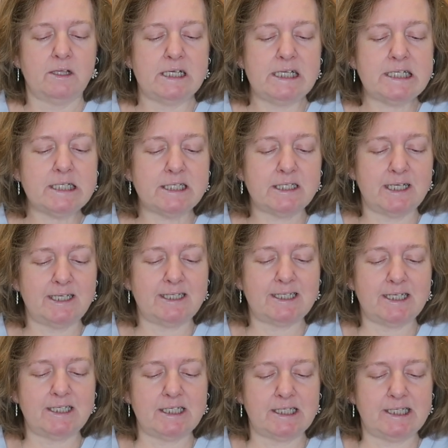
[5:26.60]
this is, it
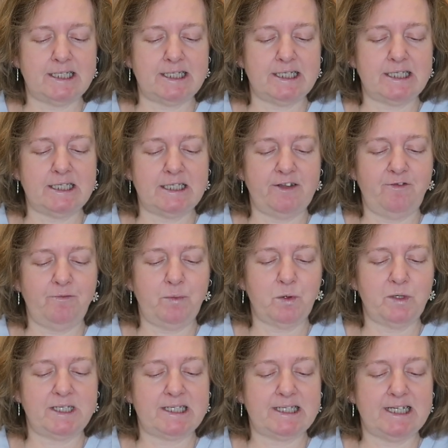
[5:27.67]
says it's a
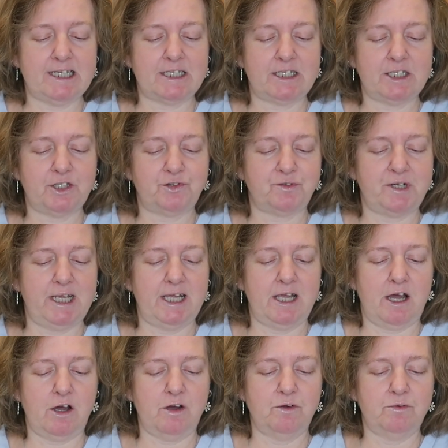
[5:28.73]

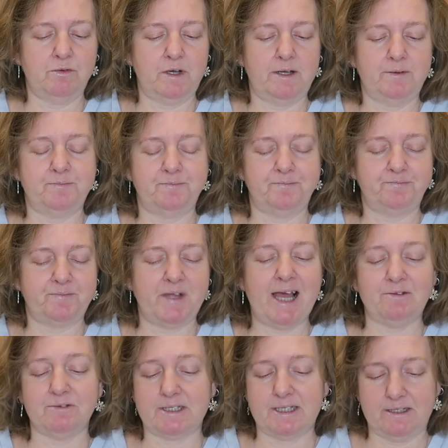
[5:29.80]
67.63
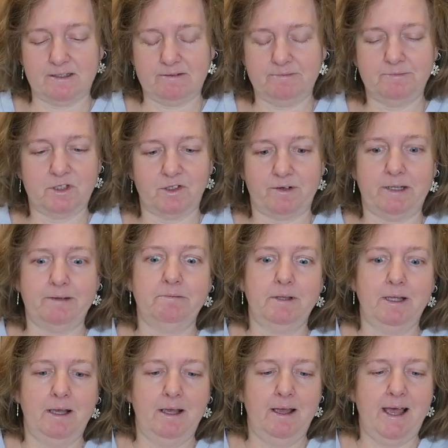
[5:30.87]
ounces,
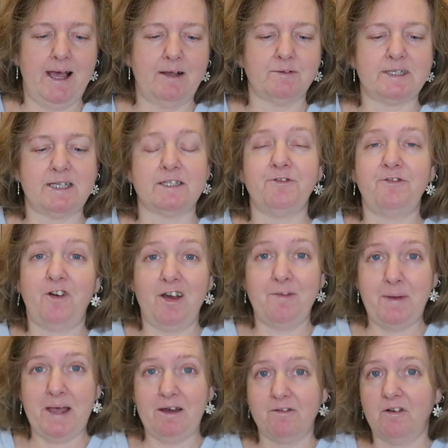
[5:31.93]

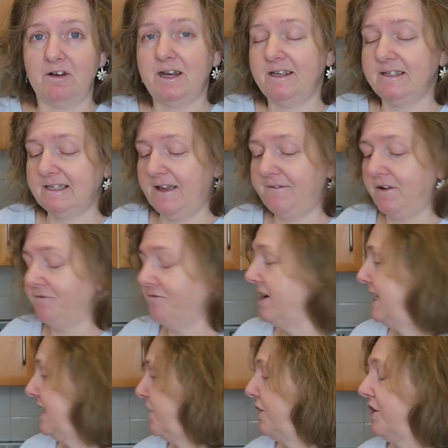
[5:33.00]
£5.97,
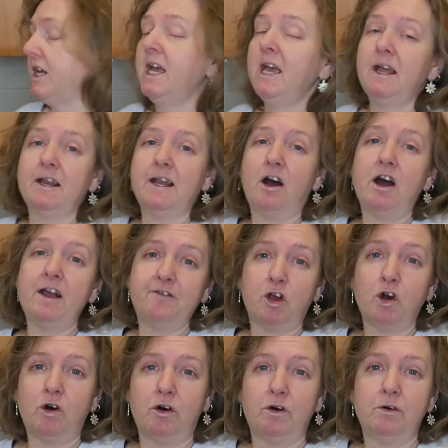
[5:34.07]
really good. Now I've
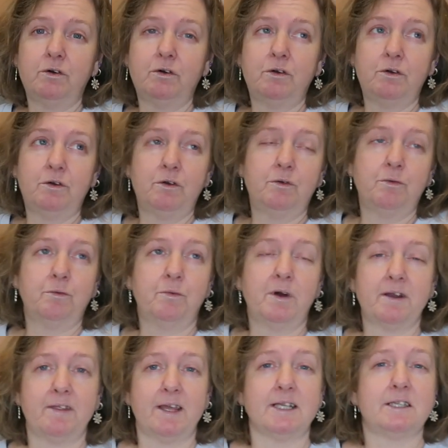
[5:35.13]
got
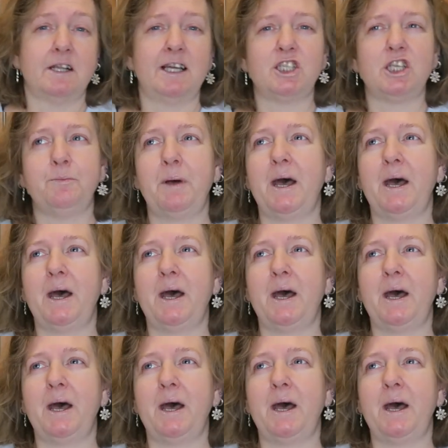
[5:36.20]
one of these, I